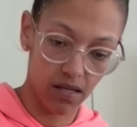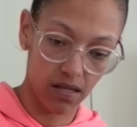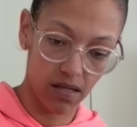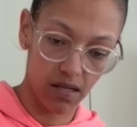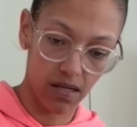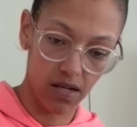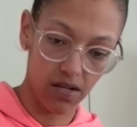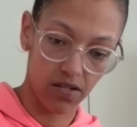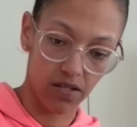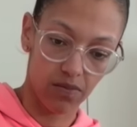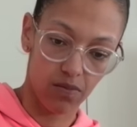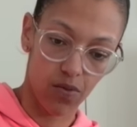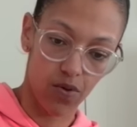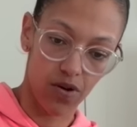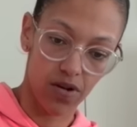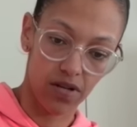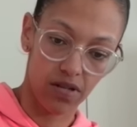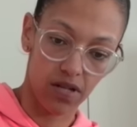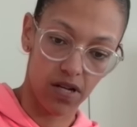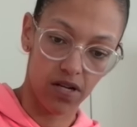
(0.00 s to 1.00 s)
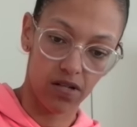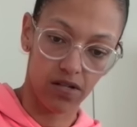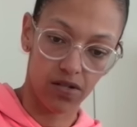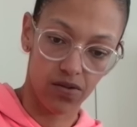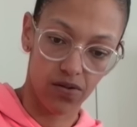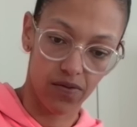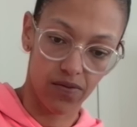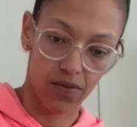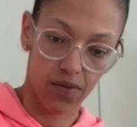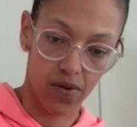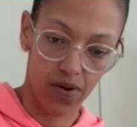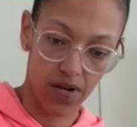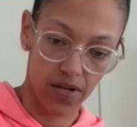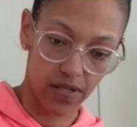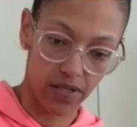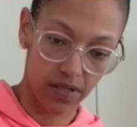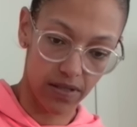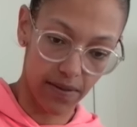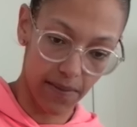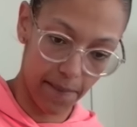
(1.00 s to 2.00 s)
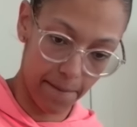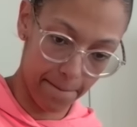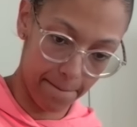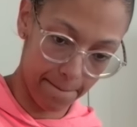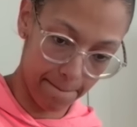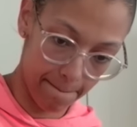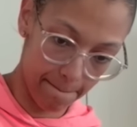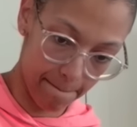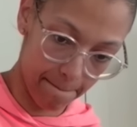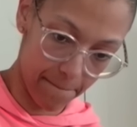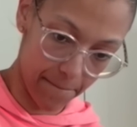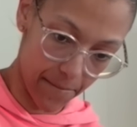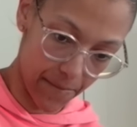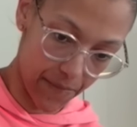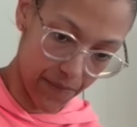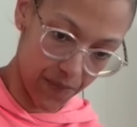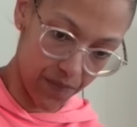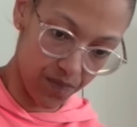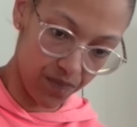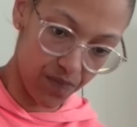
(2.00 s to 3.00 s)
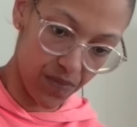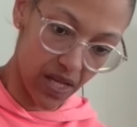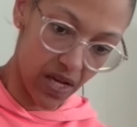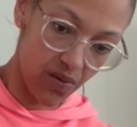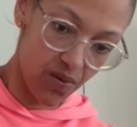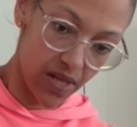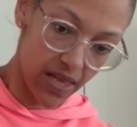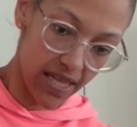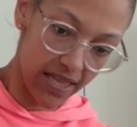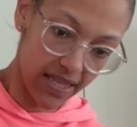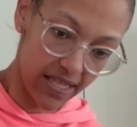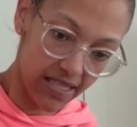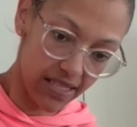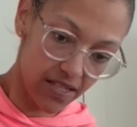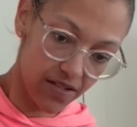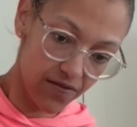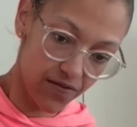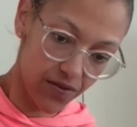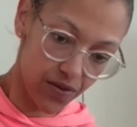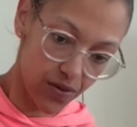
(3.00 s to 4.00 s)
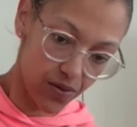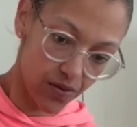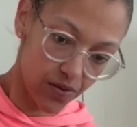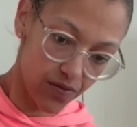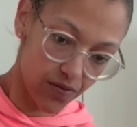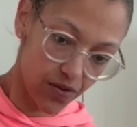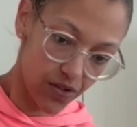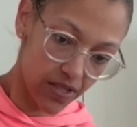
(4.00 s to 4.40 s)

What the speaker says: There's some more in there too, of course. You let this infuse for